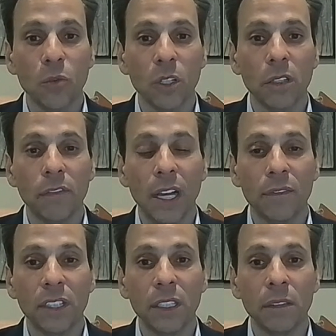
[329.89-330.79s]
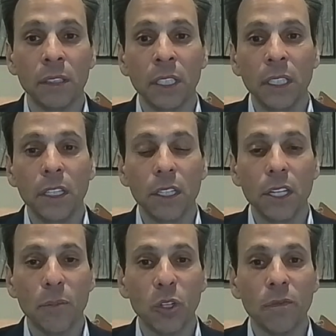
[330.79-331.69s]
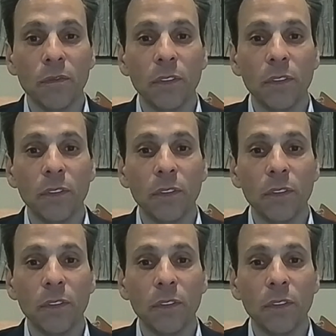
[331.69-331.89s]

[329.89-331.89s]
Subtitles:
We're involved in a number